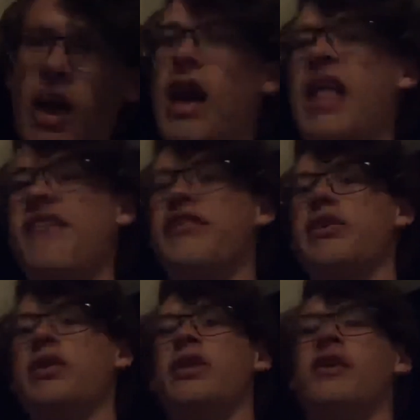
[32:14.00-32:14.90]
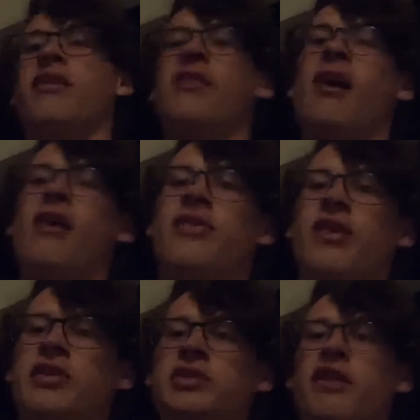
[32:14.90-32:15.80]
And if you're curious, there
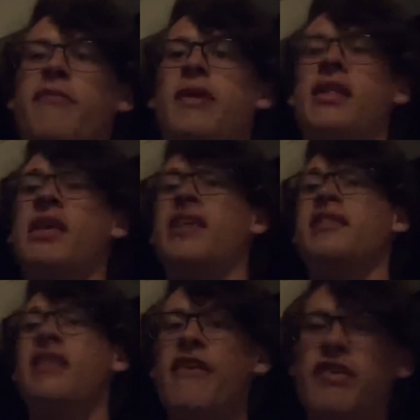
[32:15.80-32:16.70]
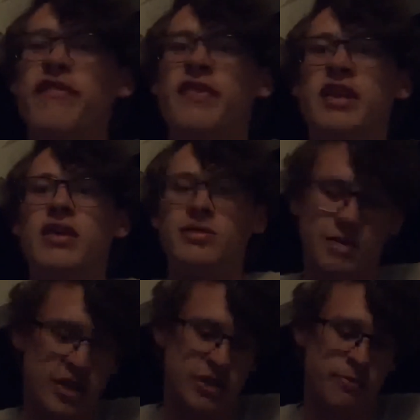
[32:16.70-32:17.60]
actually have been 11 videos
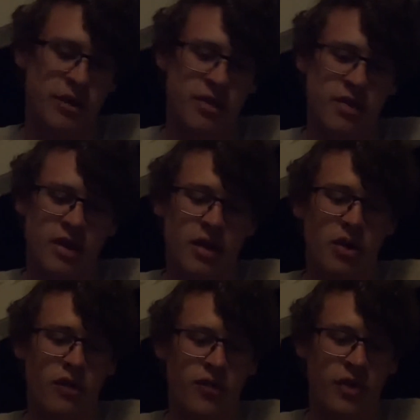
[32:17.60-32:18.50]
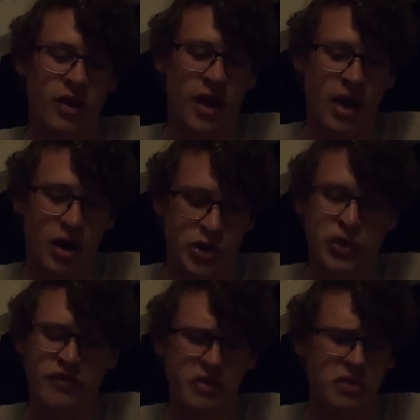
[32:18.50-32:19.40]
last month that got over
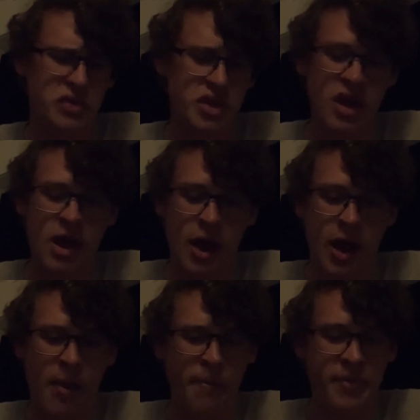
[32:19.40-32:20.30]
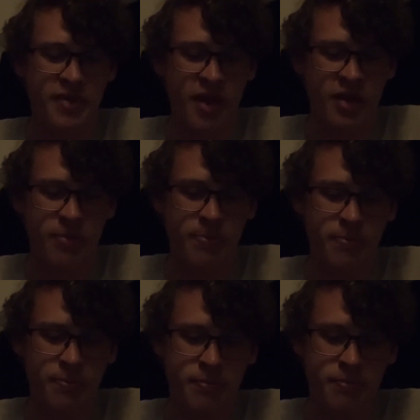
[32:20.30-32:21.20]
100 views. So that's
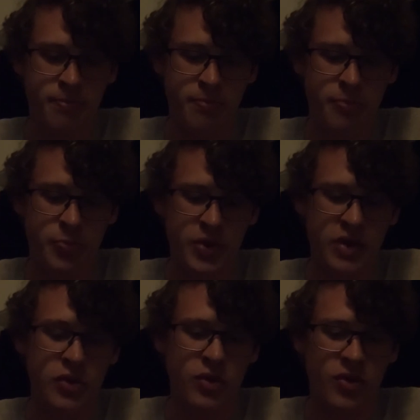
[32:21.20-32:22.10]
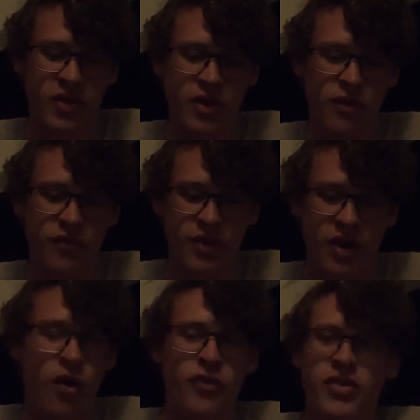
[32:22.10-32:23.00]
pretty cool that
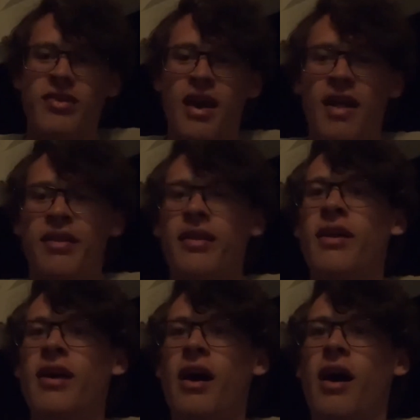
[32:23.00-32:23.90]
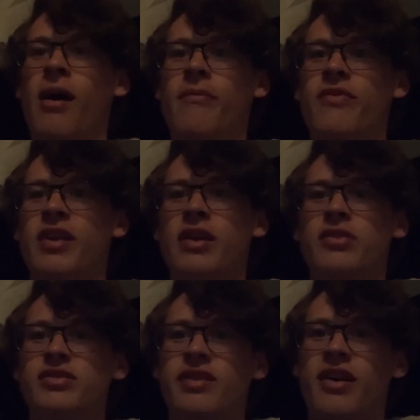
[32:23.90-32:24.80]
over 10
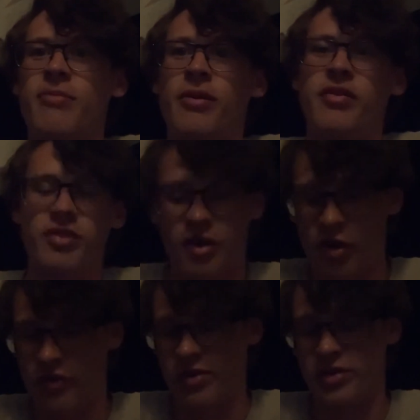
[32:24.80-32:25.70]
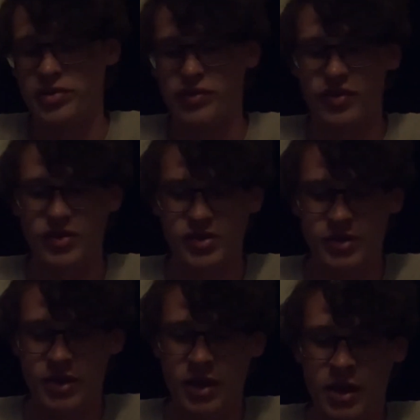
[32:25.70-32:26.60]
videos last month over 100 views,
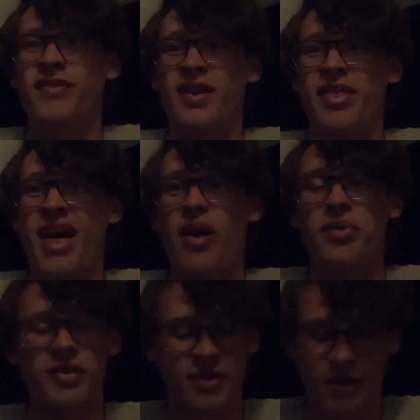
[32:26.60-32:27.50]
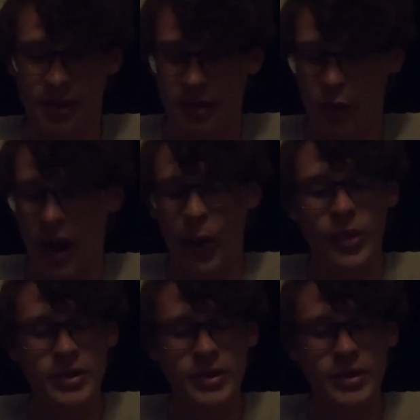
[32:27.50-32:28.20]
or 1,000. Wow.